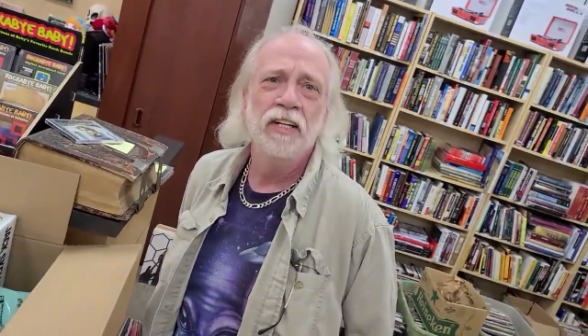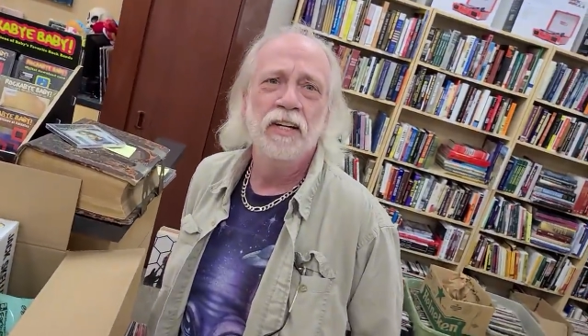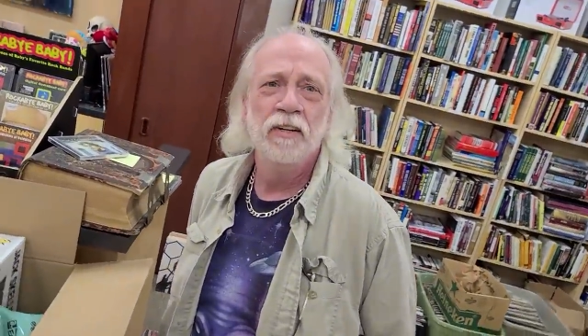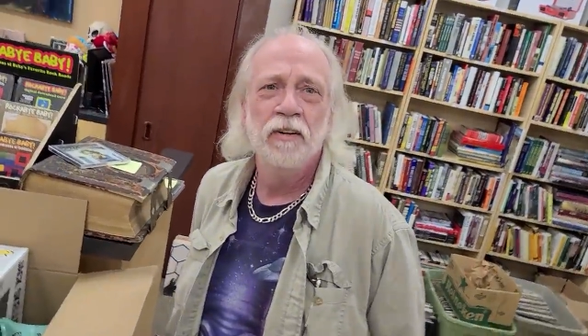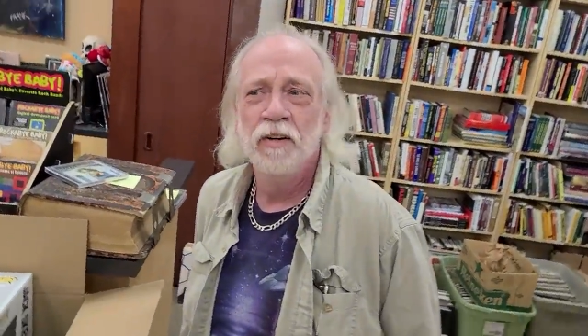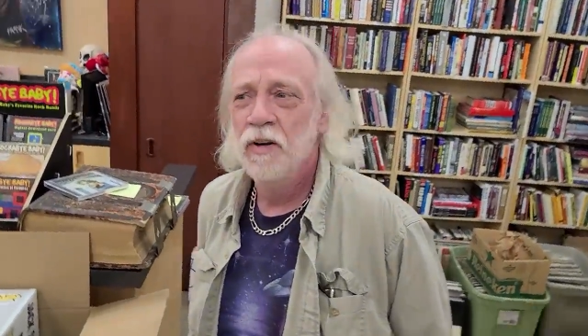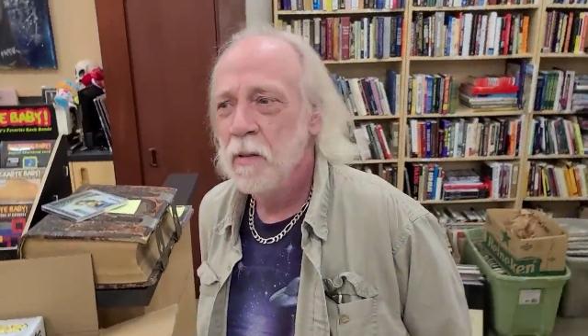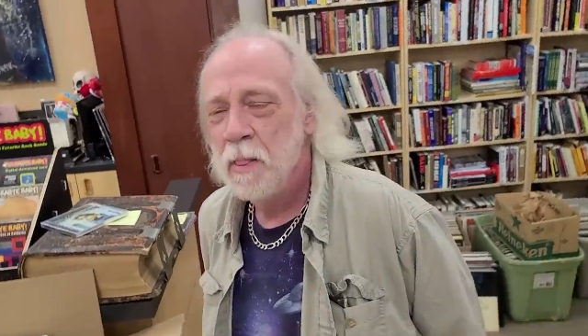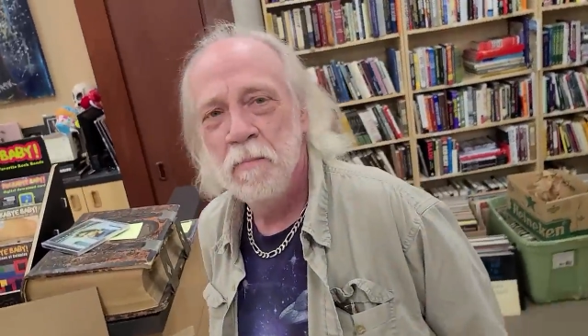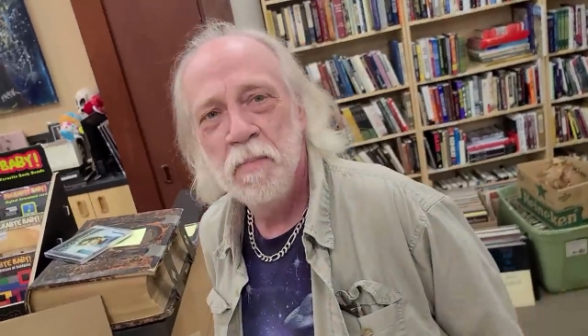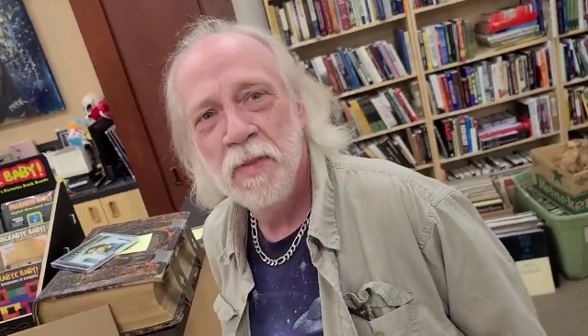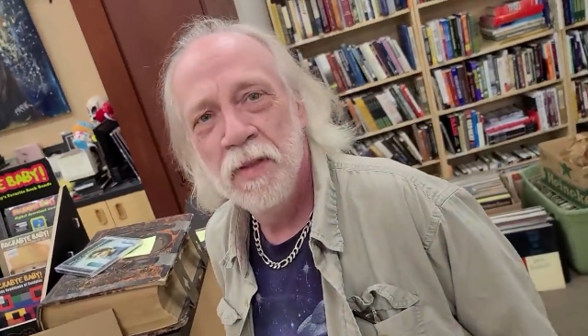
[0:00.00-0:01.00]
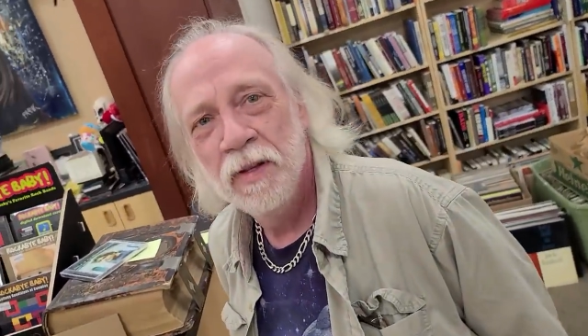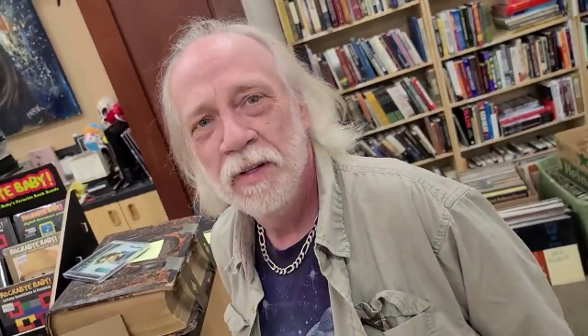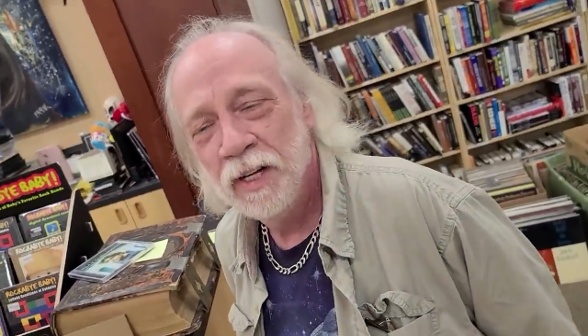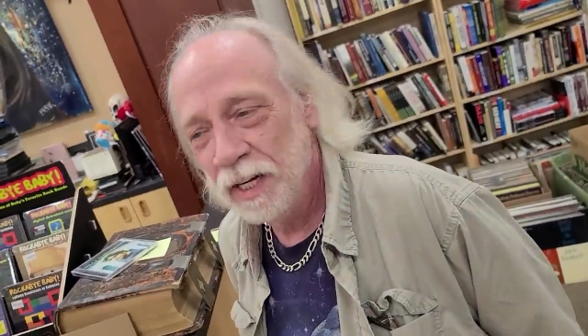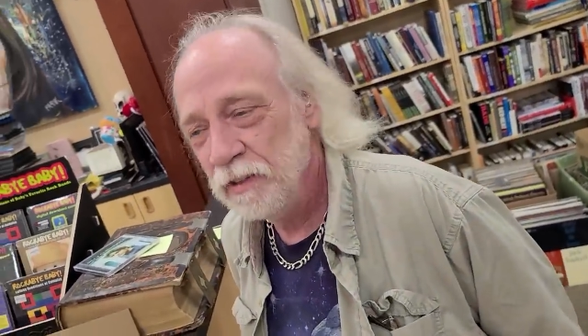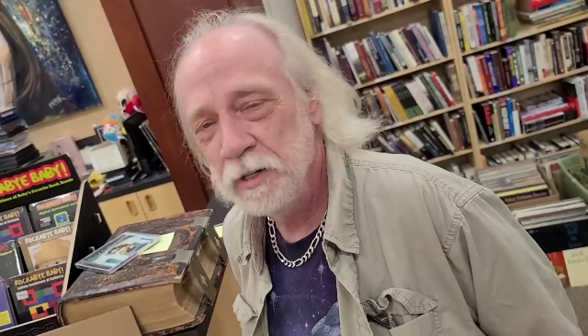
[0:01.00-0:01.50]
I leave the whole thing to you, man. I'm
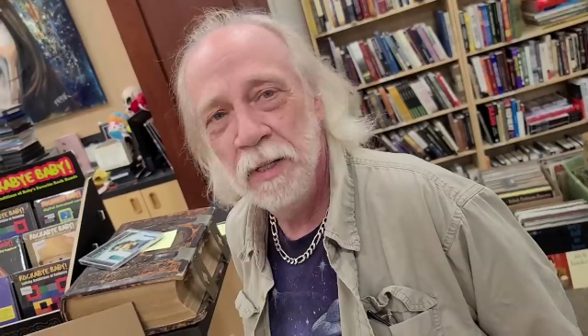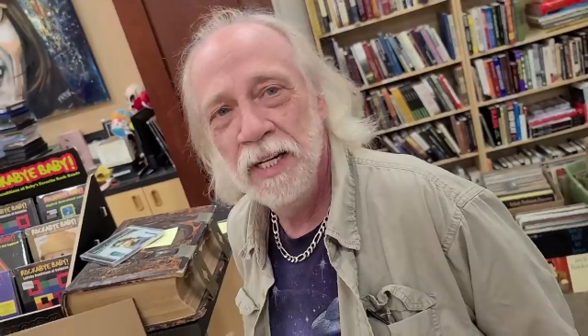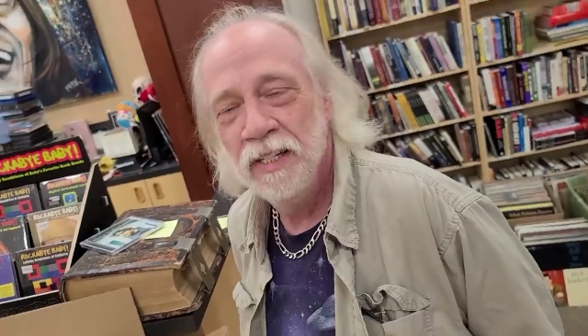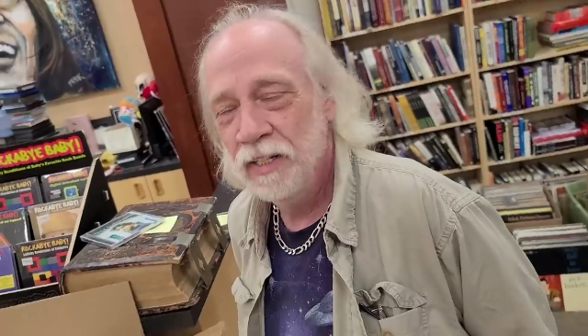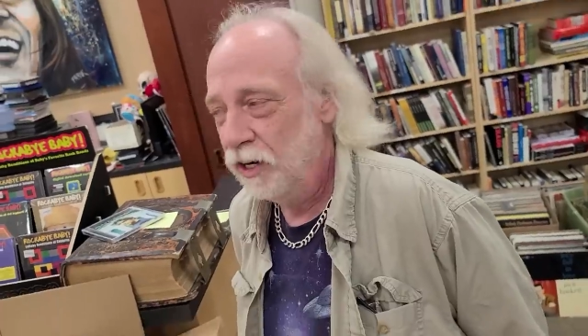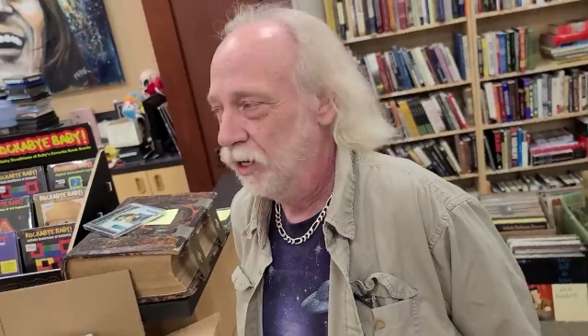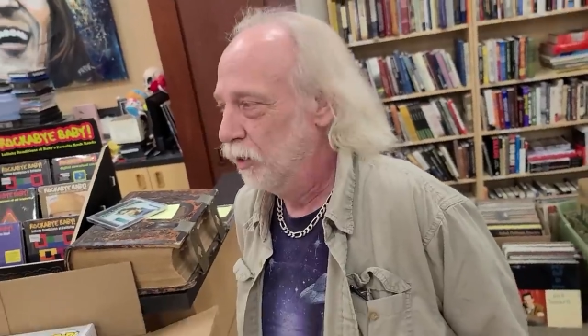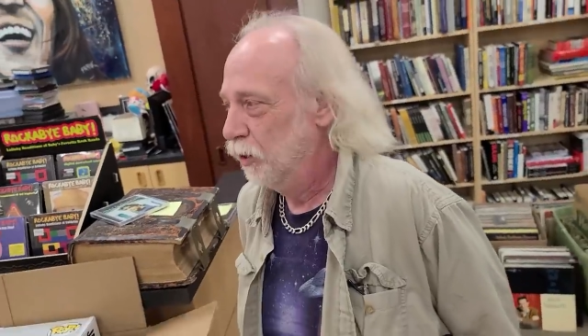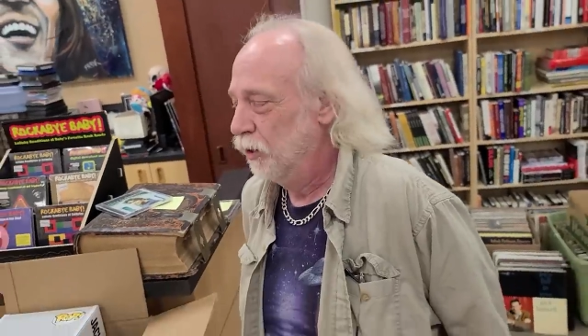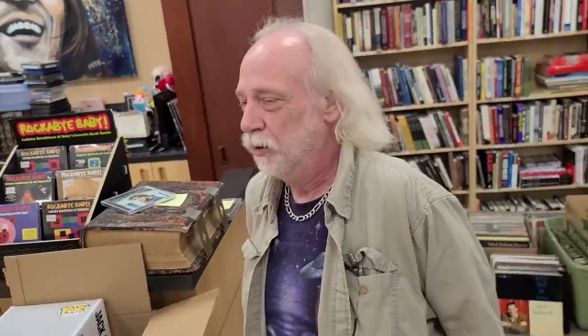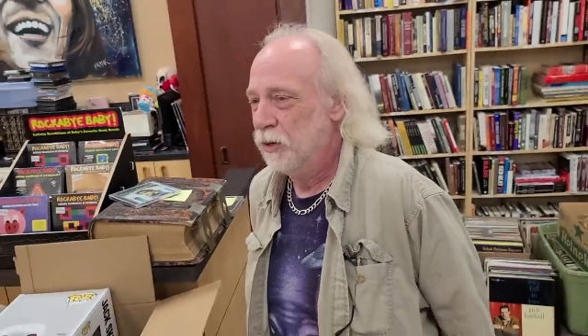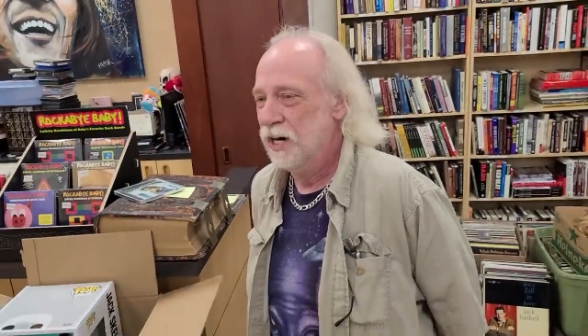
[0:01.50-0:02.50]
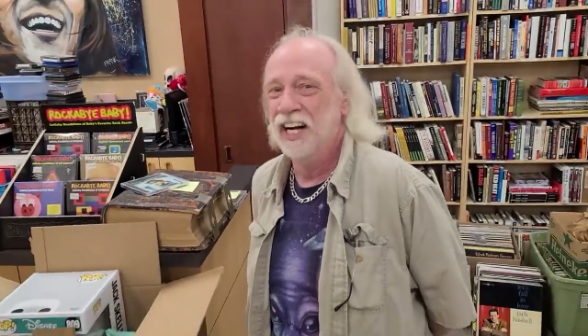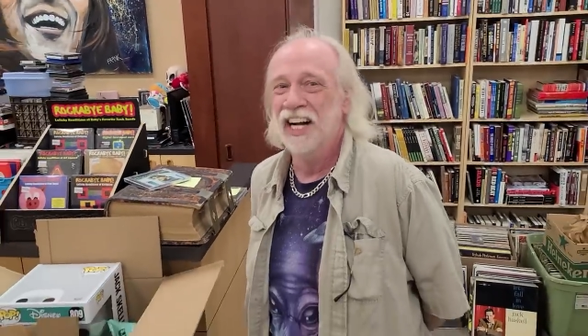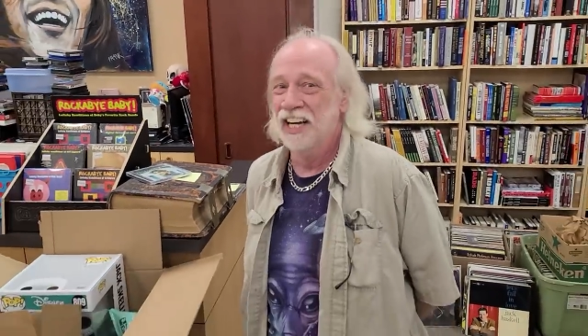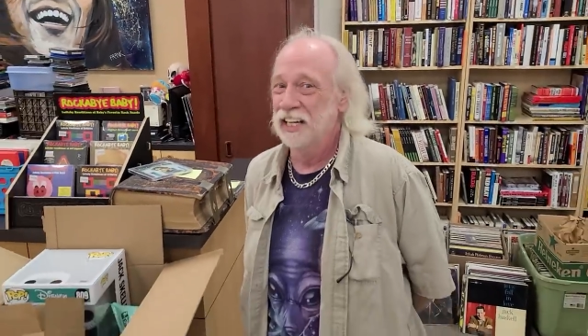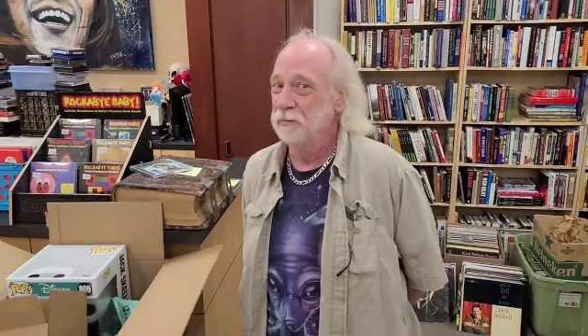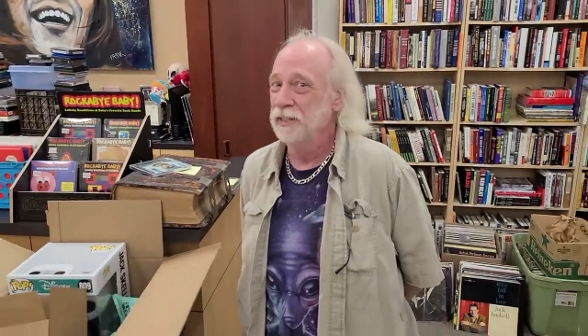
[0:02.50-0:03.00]
just going. Oh, That's oh, right, man.
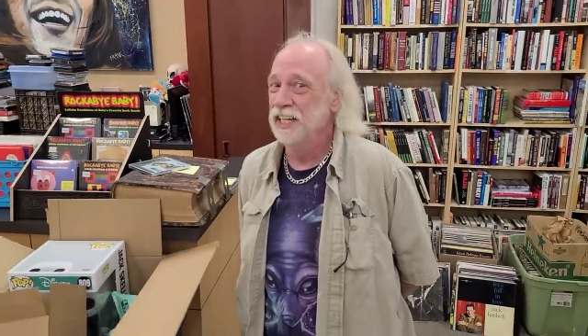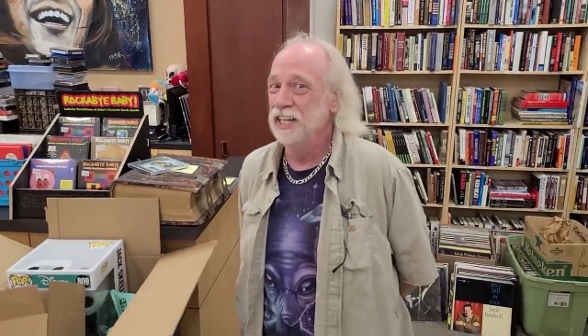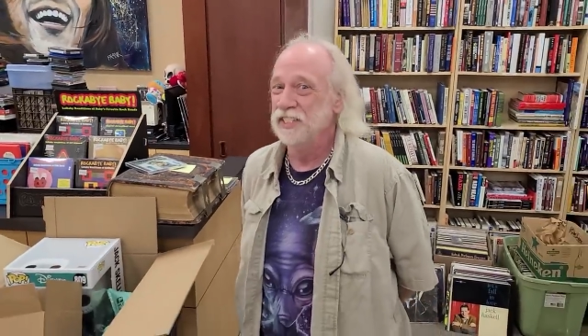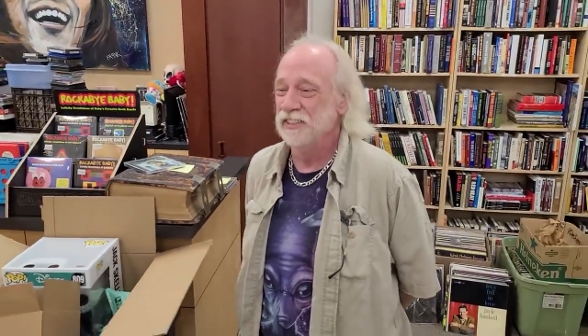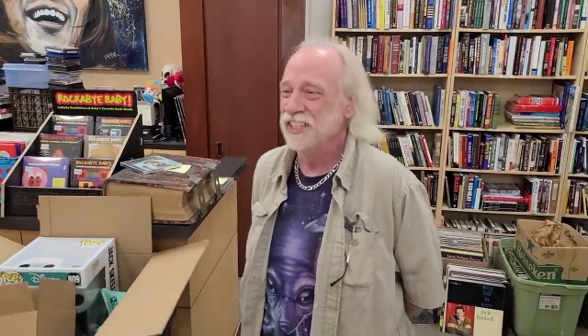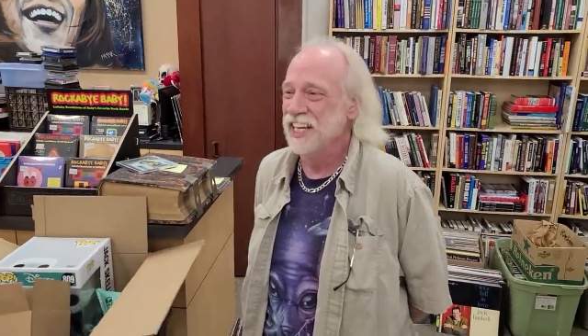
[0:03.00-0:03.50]
That could be dangerous.